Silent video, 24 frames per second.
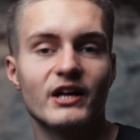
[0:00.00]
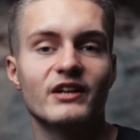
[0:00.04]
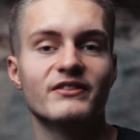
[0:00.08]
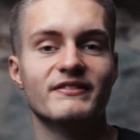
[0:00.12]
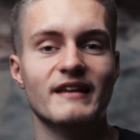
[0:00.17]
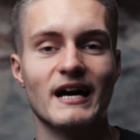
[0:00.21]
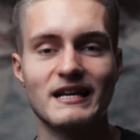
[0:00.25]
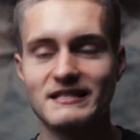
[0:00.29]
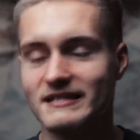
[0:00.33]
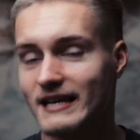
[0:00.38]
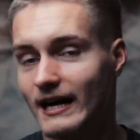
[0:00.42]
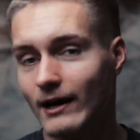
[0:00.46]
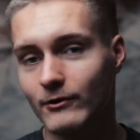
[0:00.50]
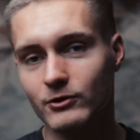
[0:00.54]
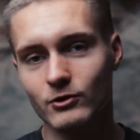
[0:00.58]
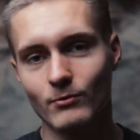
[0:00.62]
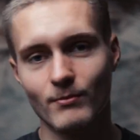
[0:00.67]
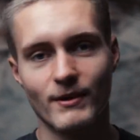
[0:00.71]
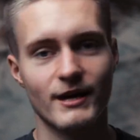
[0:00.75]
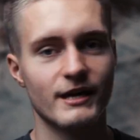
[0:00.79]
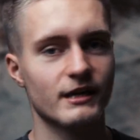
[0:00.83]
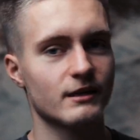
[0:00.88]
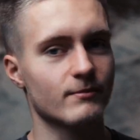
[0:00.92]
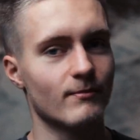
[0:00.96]
That's how you
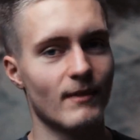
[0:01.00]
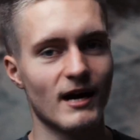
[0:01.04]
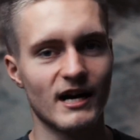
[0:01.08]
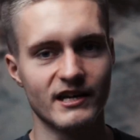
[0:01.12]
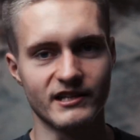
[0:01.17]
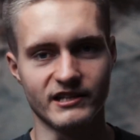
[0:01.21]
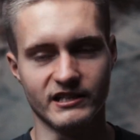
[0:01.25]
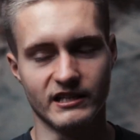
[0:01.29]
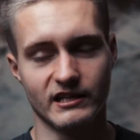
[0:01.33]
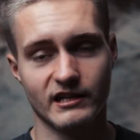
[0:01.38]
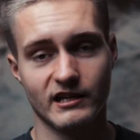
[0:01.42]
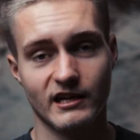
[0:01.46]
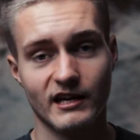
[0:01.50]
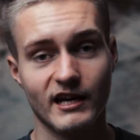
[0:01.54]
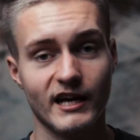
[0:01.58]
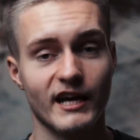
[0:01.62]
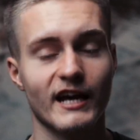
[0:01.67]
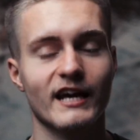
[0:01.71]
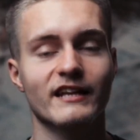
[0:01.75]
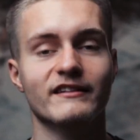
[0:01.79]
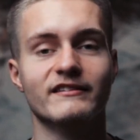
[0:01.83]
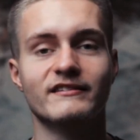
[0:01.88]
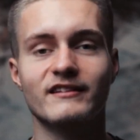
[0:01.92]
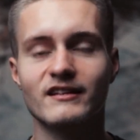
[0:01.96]
make money.
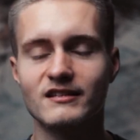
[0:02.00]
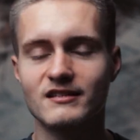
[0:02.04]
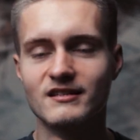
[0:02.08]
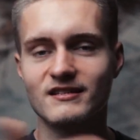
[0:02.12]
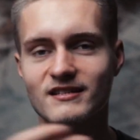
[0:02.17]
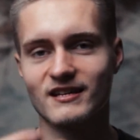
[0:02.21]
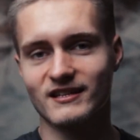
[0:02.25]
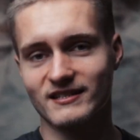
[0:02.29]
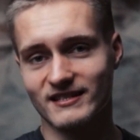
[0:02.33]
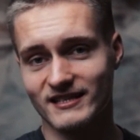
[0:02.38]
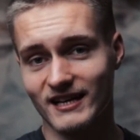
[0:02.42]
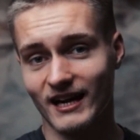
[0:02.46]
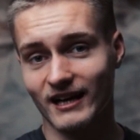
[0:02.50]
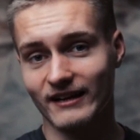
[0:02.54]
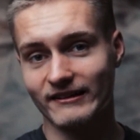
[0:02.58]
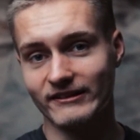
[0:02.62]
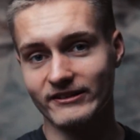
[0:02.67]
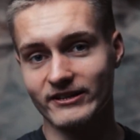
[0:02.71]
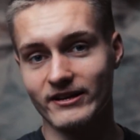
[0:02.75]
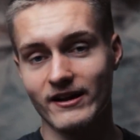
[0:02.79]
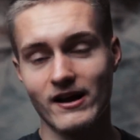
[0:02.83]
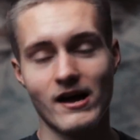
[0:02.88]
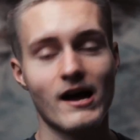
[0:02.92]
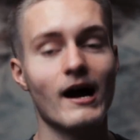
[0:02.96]
And this is
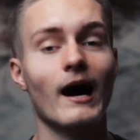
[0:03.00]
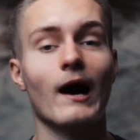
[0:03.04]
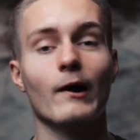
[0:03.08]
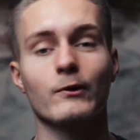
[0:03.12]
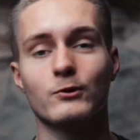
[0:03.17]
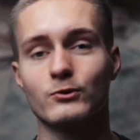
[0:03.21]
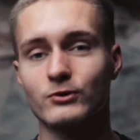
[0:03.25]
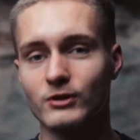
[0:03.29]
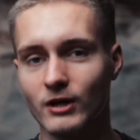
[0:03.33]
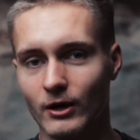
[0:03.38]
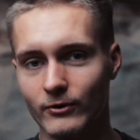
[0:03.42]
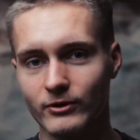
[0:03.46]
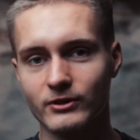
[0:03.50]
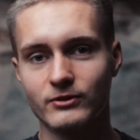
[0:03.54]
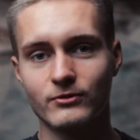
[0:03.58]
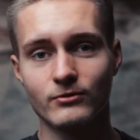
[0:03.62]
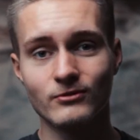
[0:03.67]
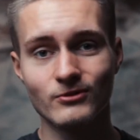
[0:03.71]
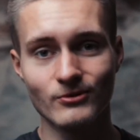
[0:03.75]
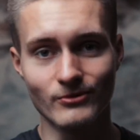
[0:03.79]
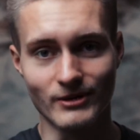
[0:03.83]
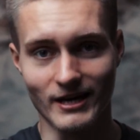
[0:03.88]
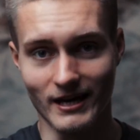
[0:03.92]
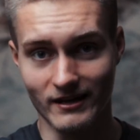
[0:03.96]
exactly how you're going to
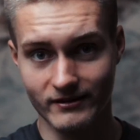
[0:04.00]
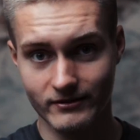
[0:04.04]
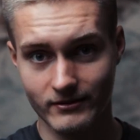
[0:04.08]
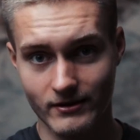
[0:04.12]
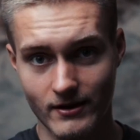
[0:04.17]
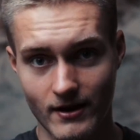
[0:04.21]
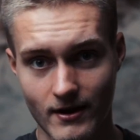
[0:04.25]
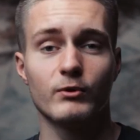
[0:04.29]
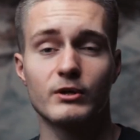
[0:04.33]
do that.